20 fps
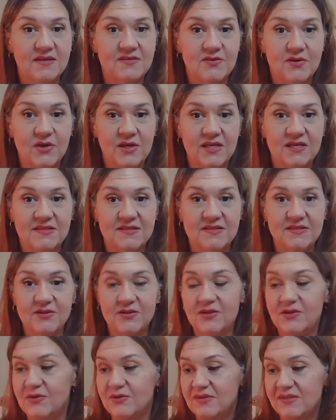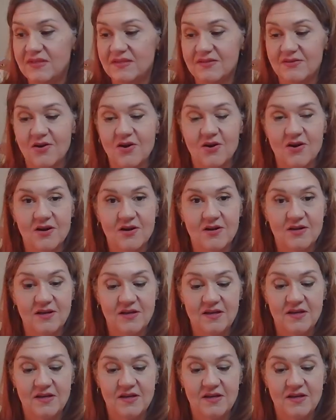so I can still use this card